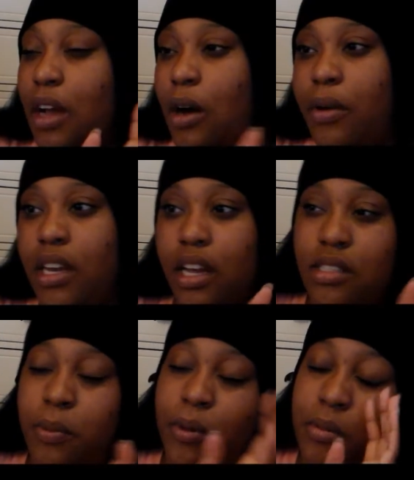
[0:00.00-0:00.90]
Oh, he
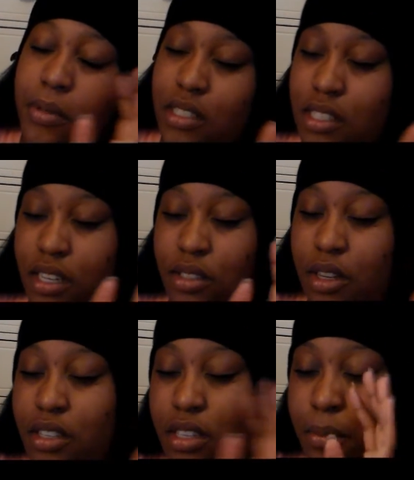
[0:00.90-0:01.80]
not supposed to be a judge and
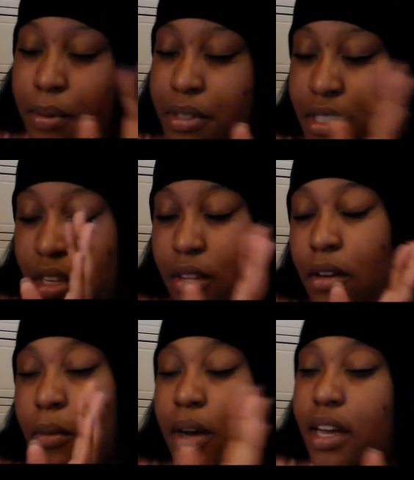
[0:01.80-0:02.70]
all this other bullshit. You
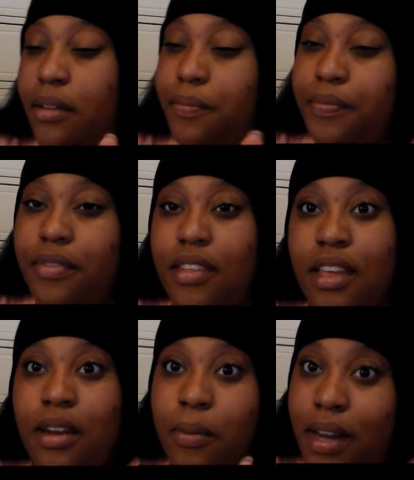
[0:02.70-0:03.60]
know what?
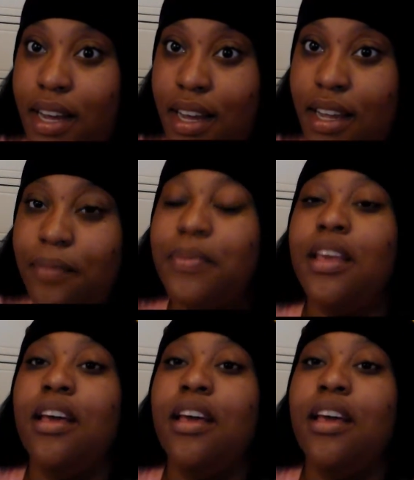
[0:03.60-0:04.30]
You know what?